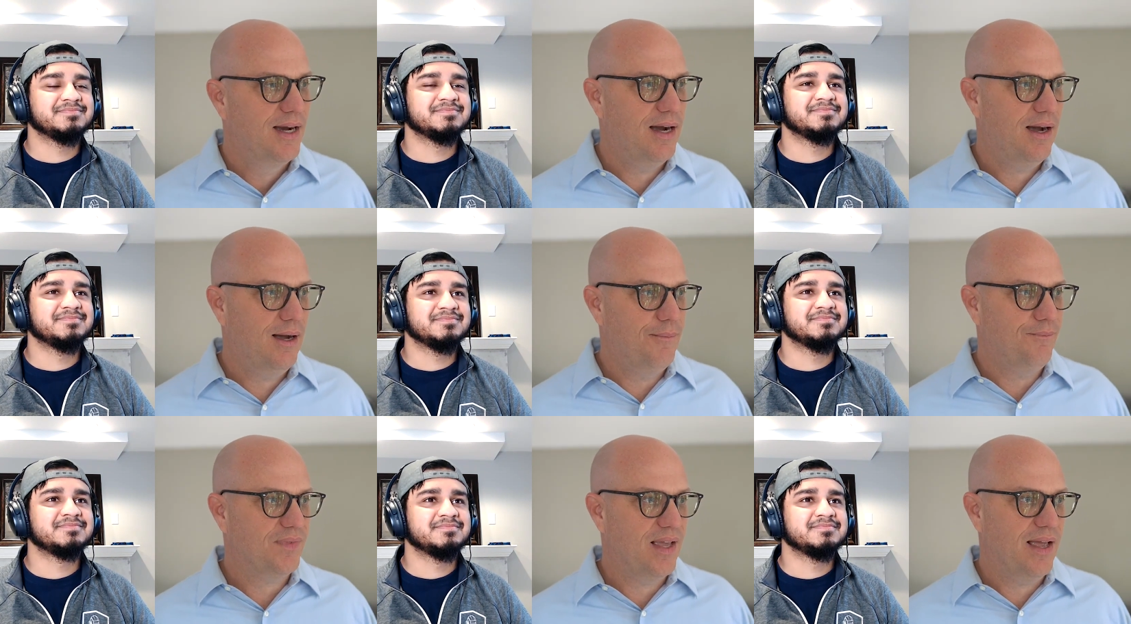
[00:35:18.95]

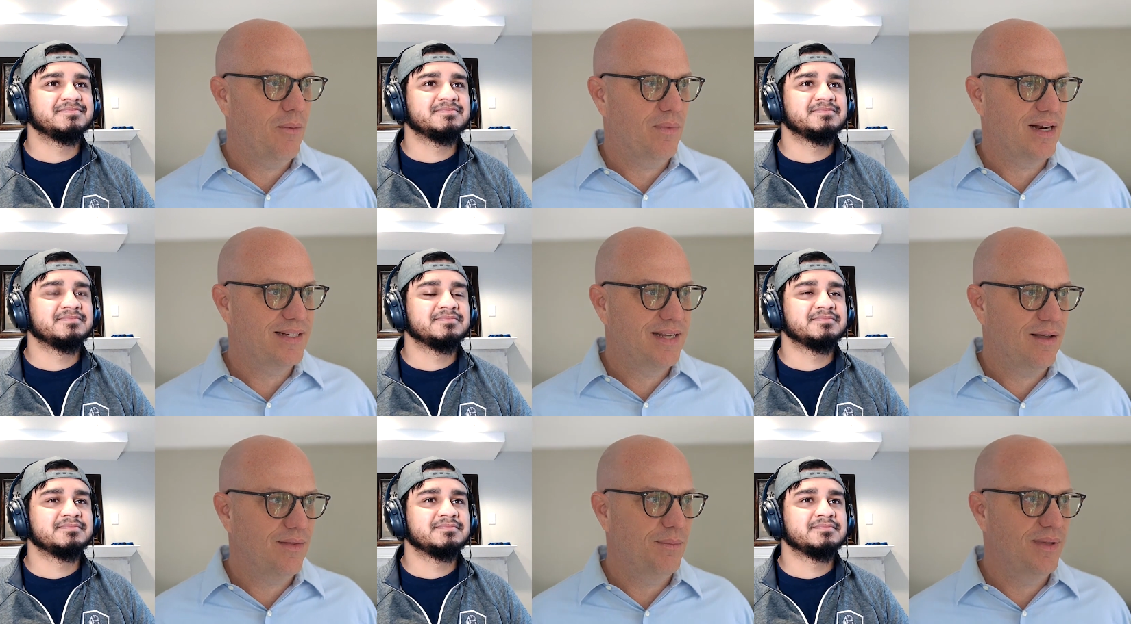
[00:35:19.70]
Speaker 1: Um, and what I
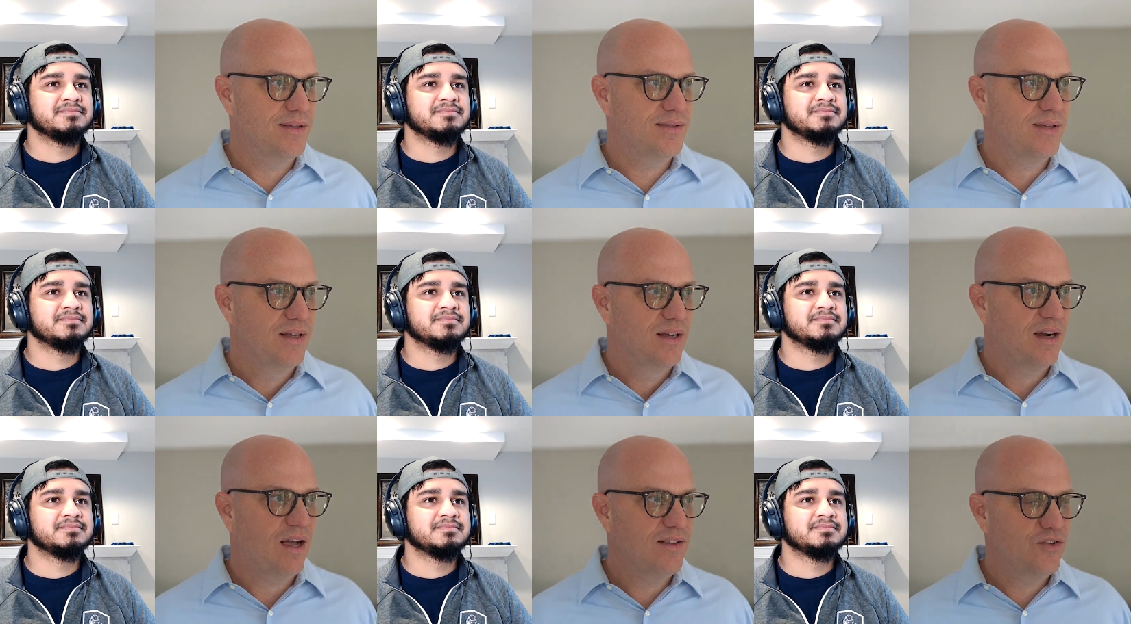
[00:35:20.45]
tell them is
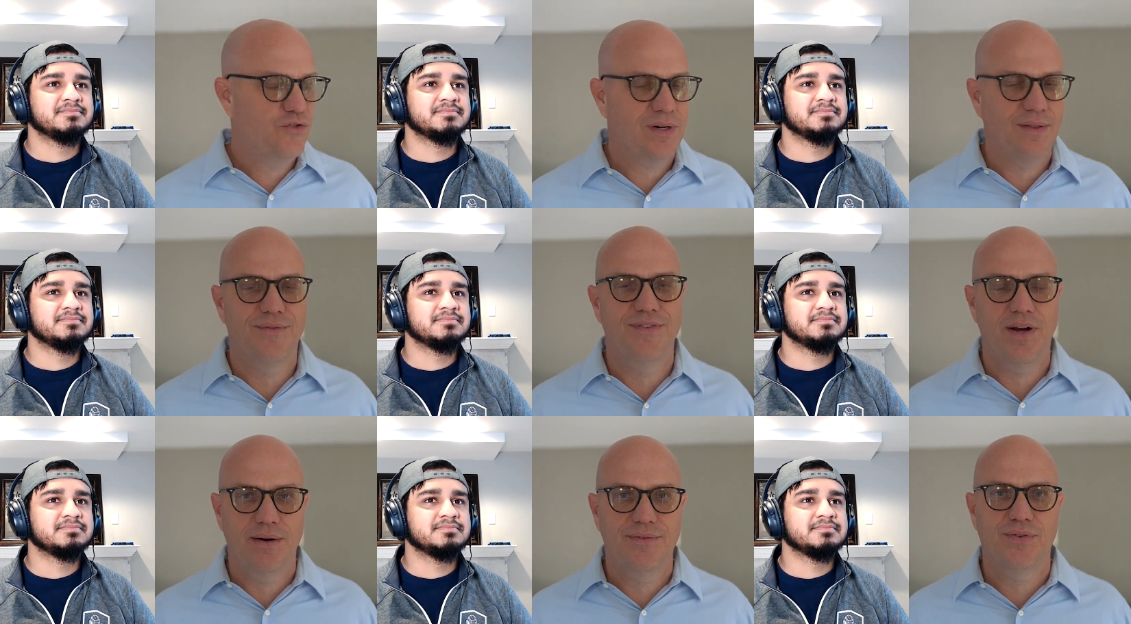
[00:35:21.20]
concentrate on the
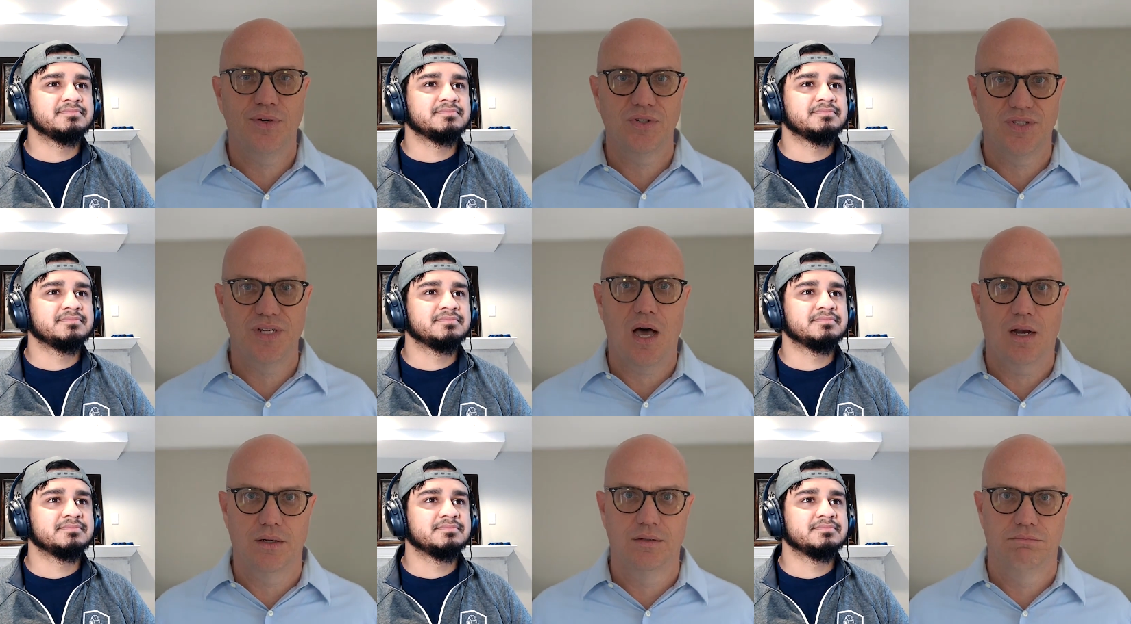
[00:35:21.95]
very first
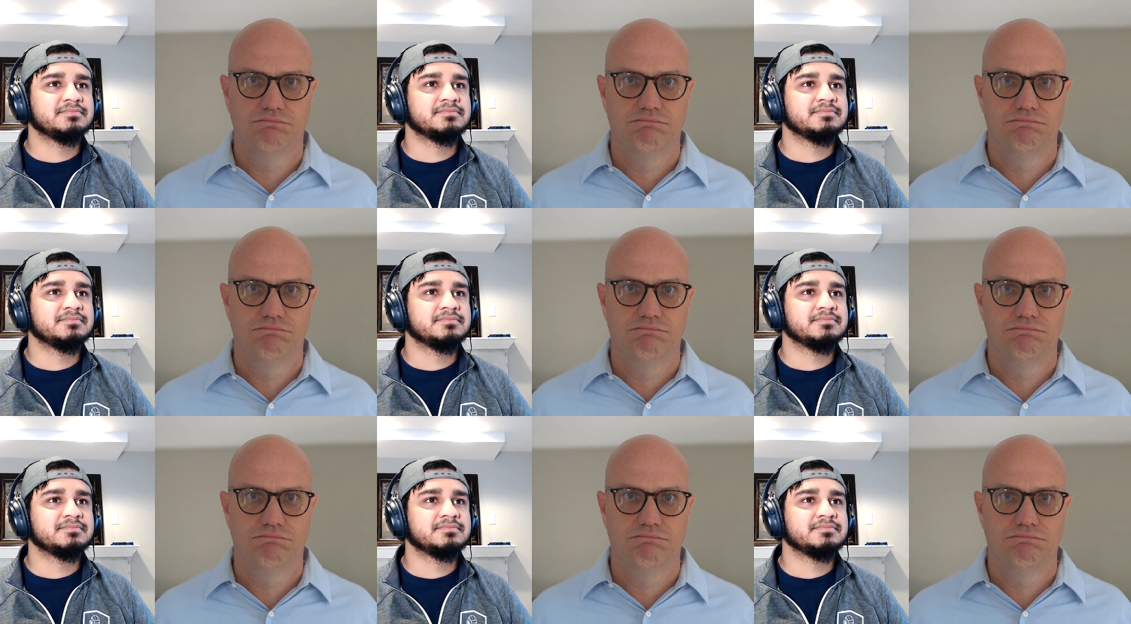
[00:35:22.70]
dollar.